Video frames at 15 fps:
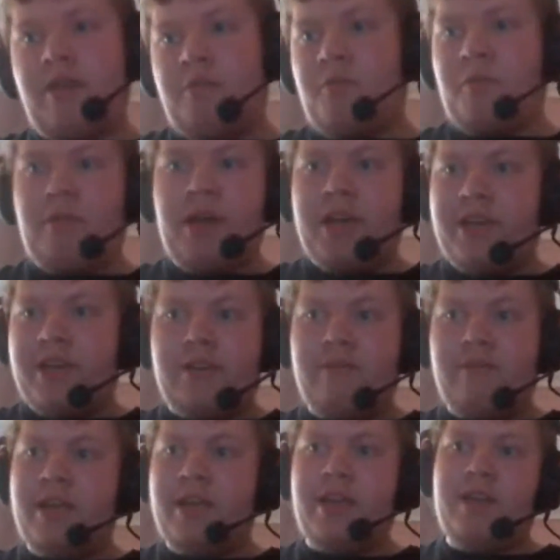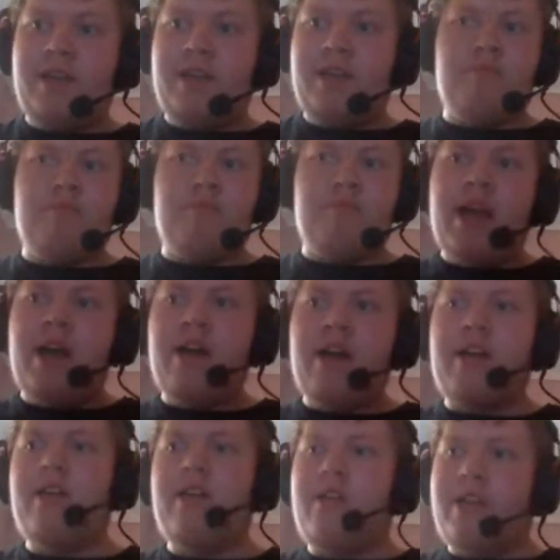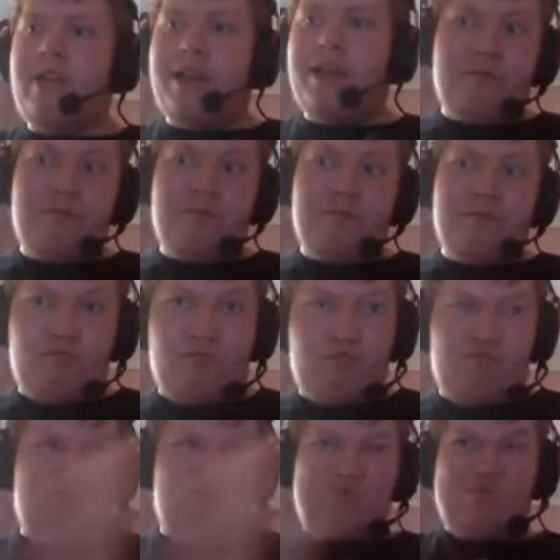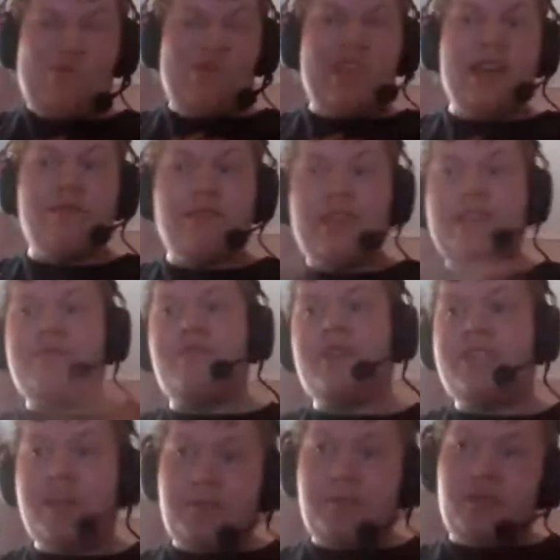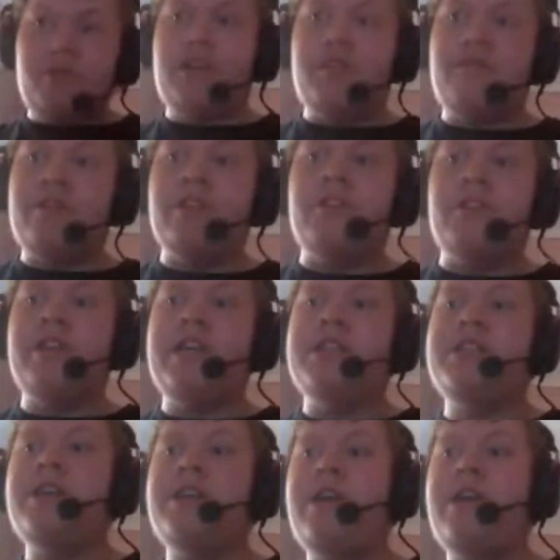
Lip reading: proprietary media, like Netflix, for example, you can run on this,